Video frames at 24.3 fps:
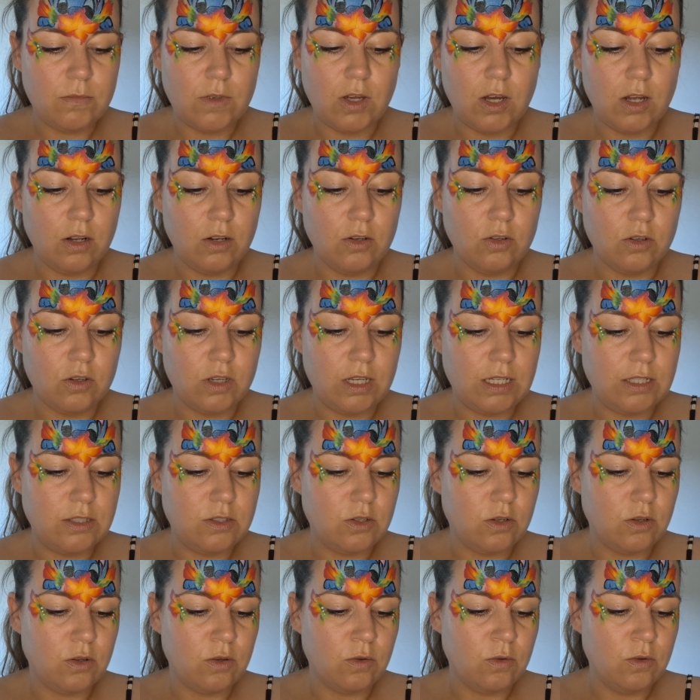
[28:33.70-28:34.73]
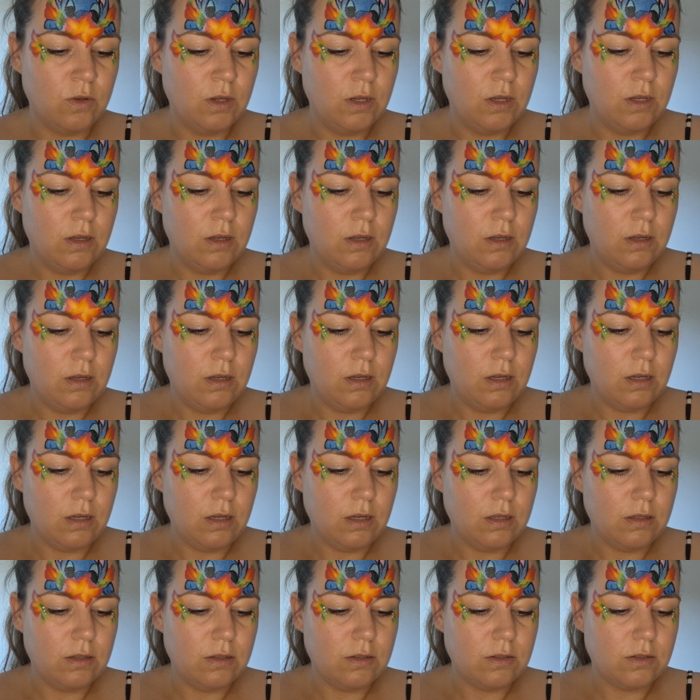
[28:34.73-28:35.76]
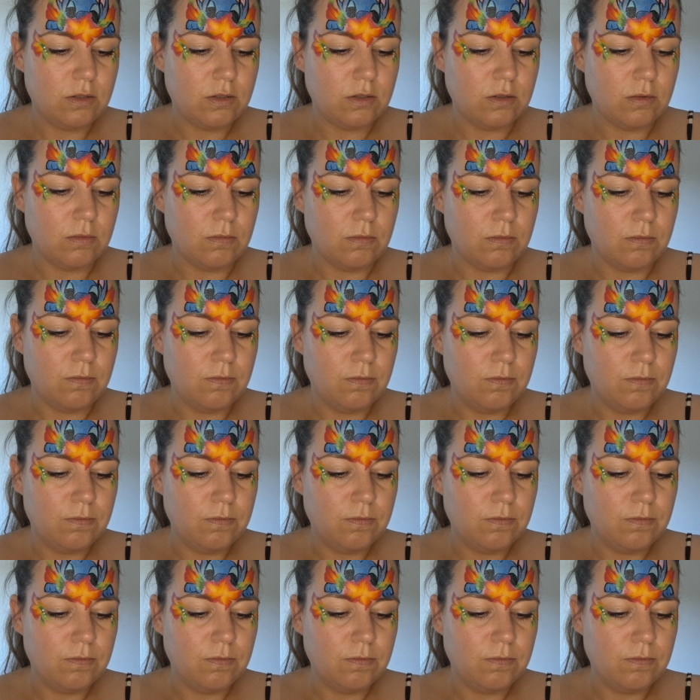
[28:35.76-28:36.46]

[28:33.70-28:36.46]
I'll look into some,